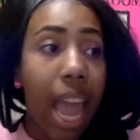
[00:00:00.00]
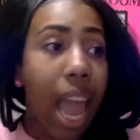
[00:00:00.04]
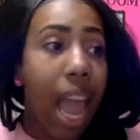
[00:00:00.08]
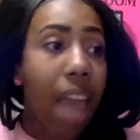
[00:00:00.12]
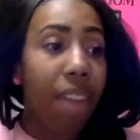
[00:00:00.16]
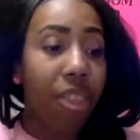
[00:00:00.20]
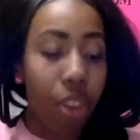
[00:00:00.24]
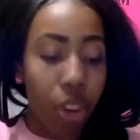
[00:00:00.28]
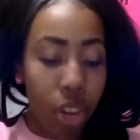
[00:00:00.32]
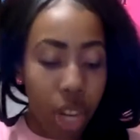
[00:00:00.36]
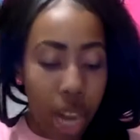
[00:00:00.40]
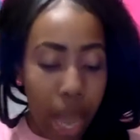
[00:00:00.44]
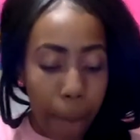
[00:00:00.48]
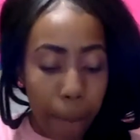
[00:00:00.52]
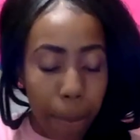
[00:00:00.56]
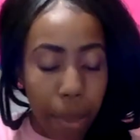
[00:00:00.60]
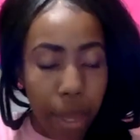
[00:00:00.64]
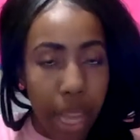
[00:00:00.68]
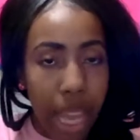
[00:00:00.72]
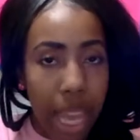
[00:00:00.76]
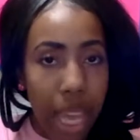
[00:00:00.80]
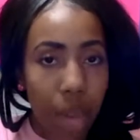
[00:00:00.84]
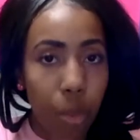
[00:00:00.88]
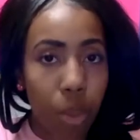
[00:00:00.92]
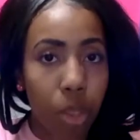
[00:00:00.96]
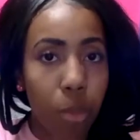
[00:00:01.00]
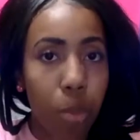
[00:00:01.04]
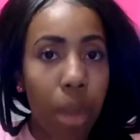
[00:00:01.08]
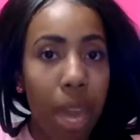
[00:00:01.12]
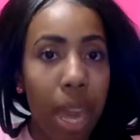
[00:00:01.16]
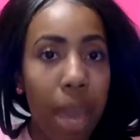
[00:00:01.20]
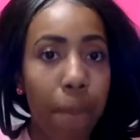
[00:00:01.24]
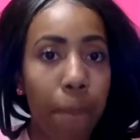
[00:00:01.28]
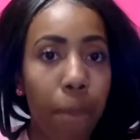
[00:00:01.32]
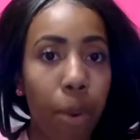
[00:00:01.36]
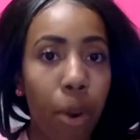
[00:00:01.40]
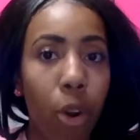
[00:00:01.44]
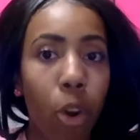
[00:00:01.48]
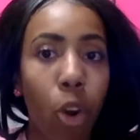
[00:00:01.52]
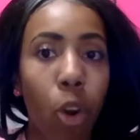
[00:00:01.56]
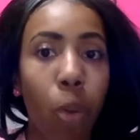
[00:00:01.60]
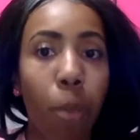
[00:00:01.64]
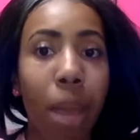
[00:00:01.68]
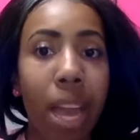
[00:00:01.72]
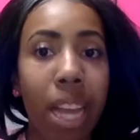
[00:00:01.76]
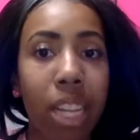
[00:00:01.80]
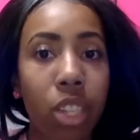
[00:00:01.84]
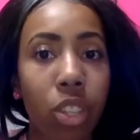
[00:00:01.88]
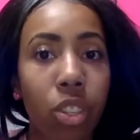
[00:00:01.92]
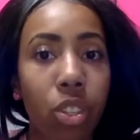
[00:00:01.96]
And they're not playing with paper or
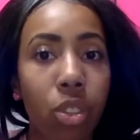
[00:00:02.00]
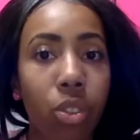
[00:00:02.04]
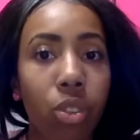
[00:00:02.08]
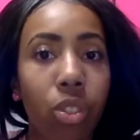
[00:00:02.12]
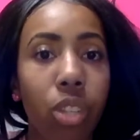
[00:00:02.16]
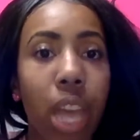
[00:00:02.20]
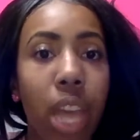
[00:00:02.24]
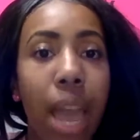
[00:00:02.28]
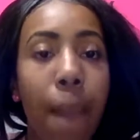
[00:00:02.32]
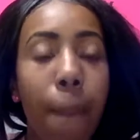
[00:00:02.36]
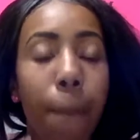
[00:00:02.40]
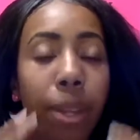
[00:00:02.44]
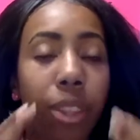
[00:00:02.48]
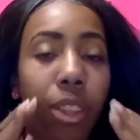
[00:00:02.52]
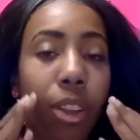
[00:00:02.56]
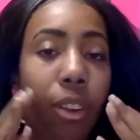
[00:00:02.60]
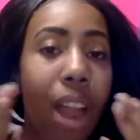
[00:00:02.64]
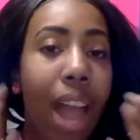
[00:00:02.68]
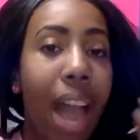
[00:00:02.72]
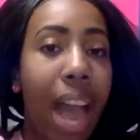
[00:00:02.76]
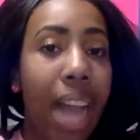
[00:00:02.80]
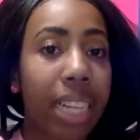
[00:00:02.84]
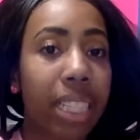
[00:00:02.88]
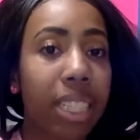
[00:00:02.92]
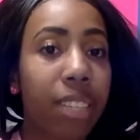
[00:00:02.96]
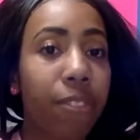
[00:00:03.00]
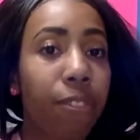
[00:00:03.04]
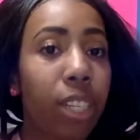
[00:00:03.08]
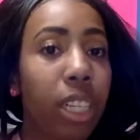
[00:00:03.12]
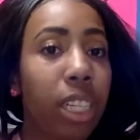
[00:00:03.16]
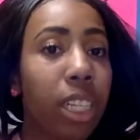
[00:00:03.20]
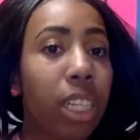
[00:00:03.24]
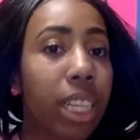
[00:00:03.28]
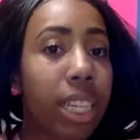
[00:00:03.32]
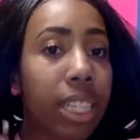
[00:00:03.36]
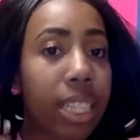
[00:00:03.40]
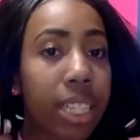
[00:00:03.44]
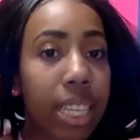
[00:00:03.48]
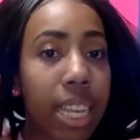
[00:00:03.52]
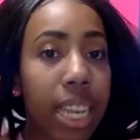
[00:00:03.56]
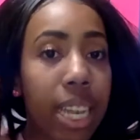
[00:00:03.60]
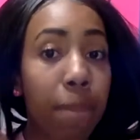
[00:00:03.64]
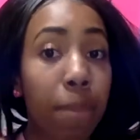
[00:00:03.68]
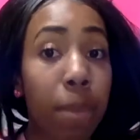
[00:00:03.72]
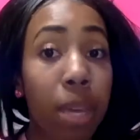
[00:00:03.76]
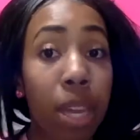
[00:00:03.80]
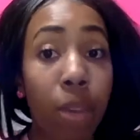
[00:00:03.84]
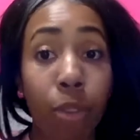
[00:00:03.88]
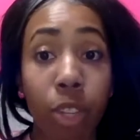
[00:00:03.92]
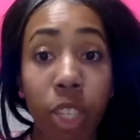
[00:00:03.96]
pencils, but they're actively listening
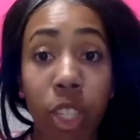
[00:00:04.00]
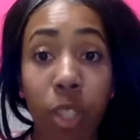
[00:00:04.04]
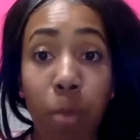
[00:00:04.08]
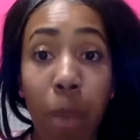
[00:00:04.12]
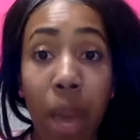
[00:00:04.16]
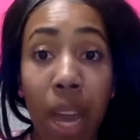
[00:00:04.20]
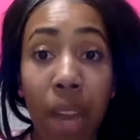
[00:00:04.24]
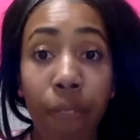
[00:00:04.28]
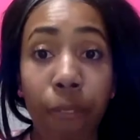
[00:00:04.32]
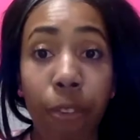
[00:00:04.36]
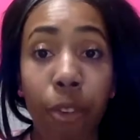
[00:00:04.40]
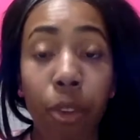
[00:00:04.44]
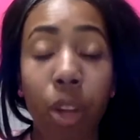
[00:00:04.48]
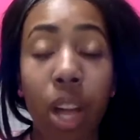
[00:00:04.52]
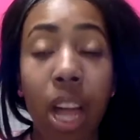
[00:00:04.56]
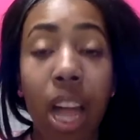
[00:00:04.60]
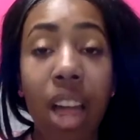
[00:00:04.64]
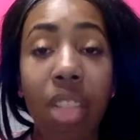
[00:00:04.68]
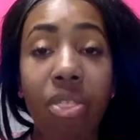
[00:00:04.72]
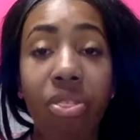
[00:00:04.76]
and being respectful.